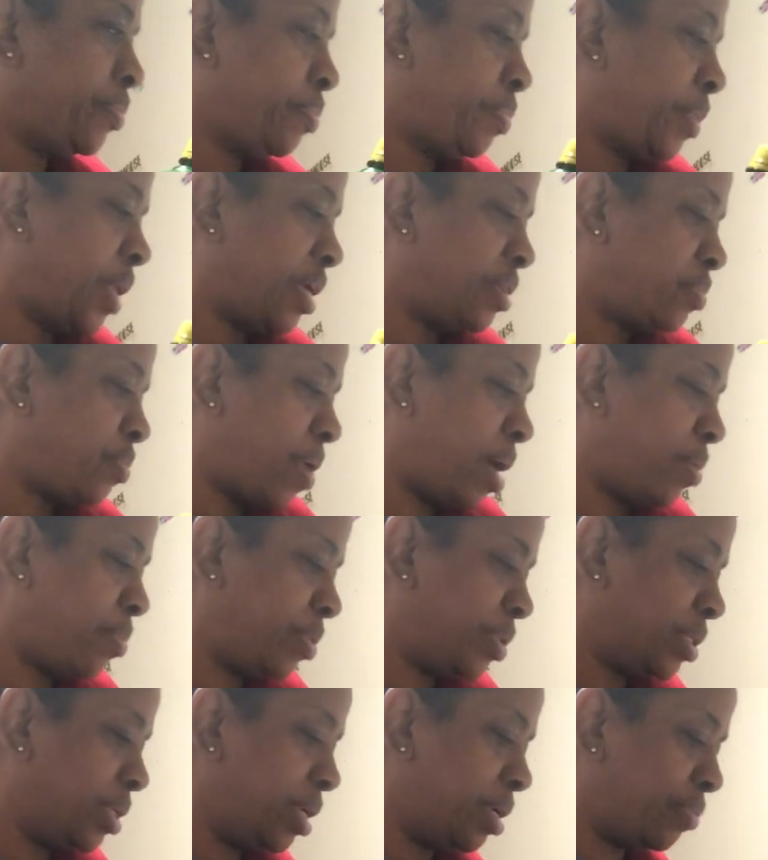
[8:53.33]
That's why I
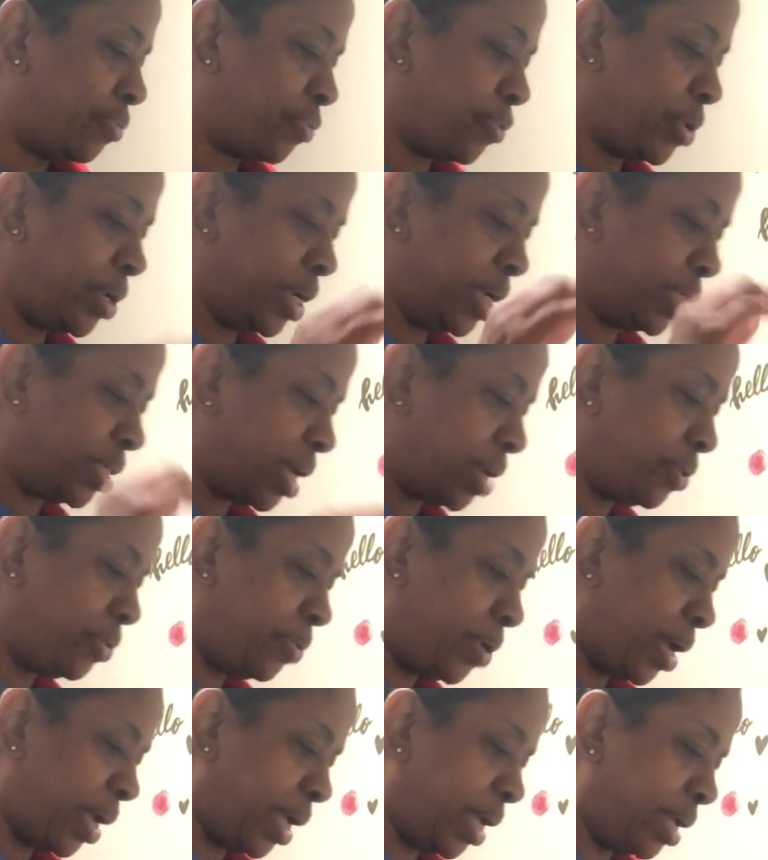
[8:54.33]
wasn't in the fridge. I knew
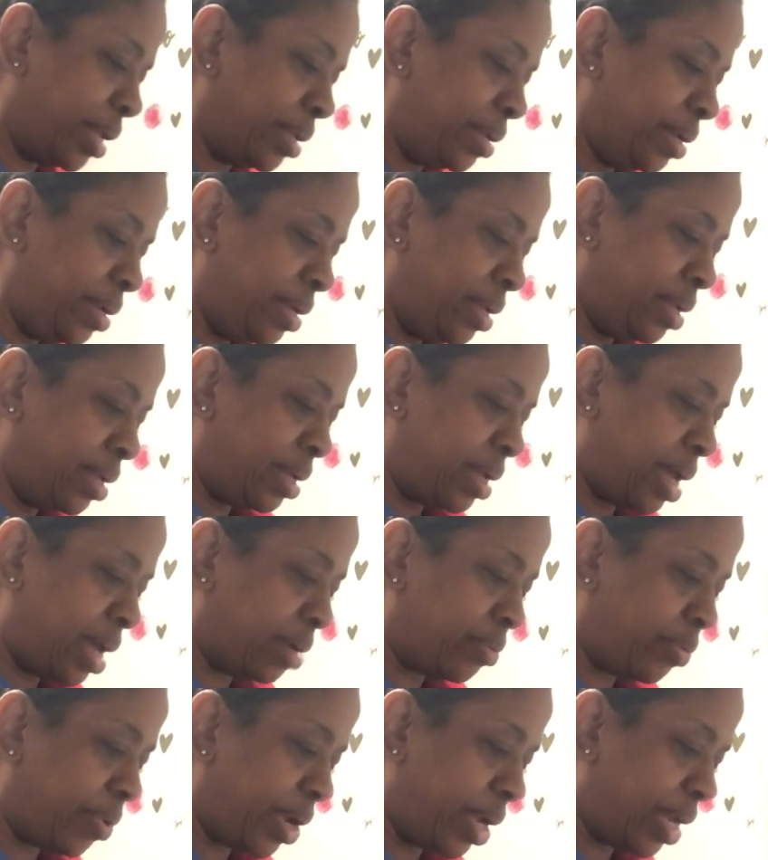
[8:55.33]
I had, I
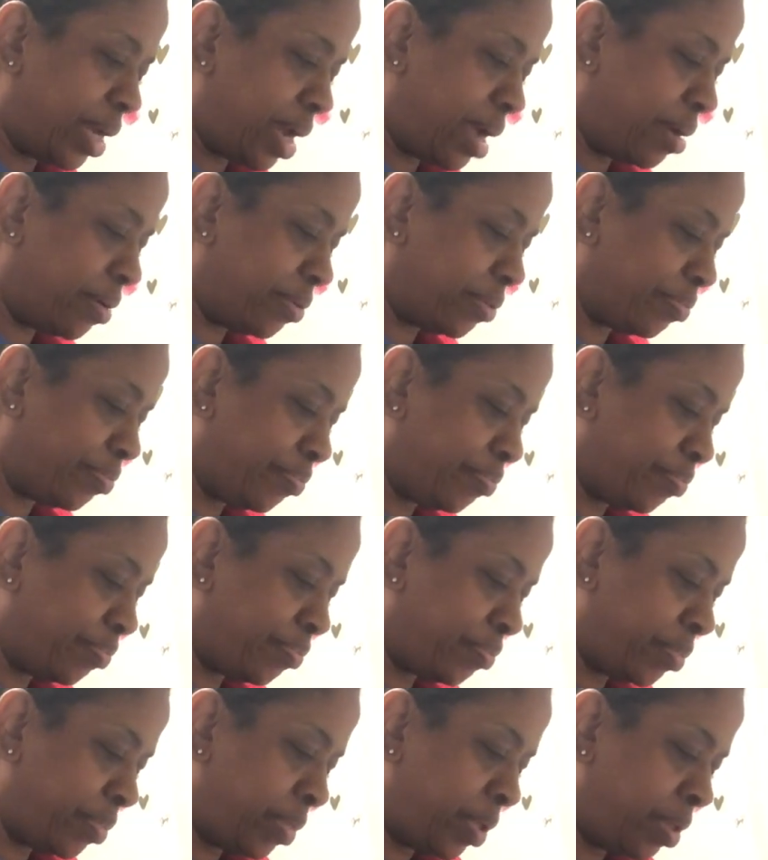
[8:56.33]
ran out.
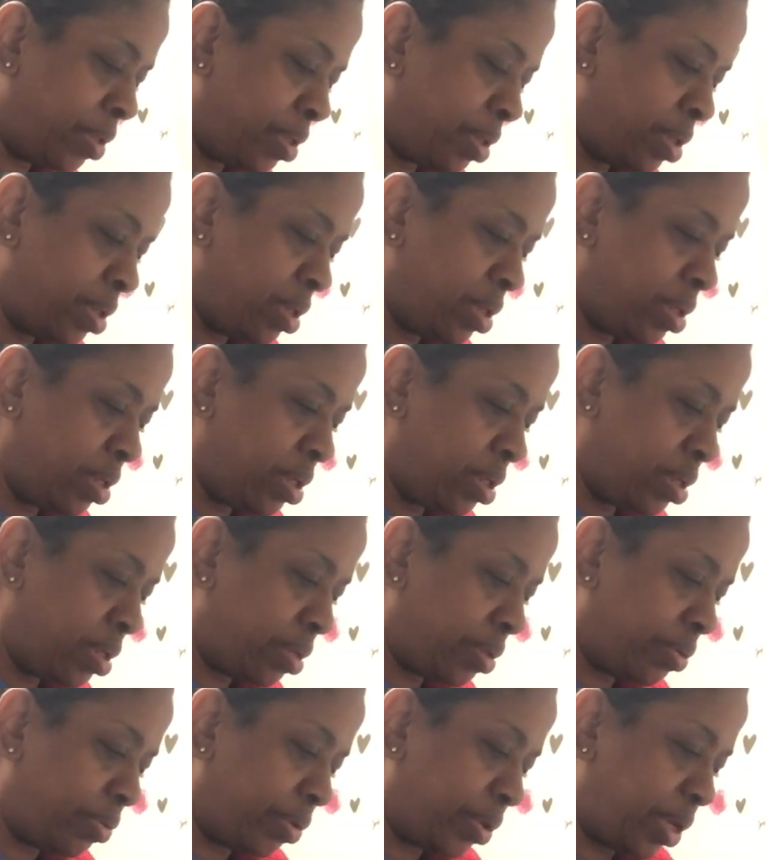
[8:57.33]

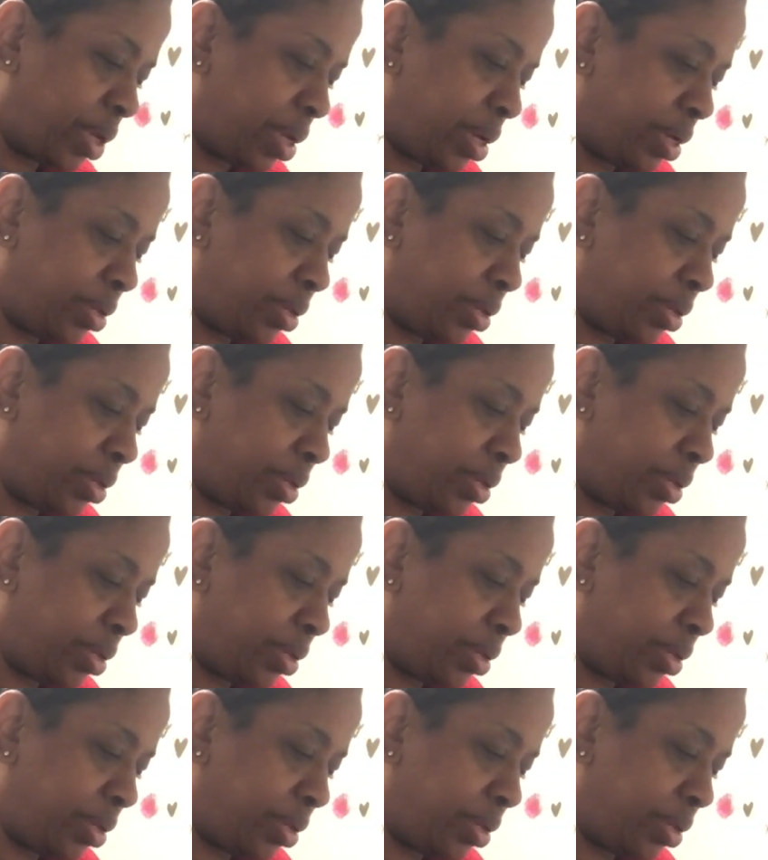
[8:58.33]
Okay,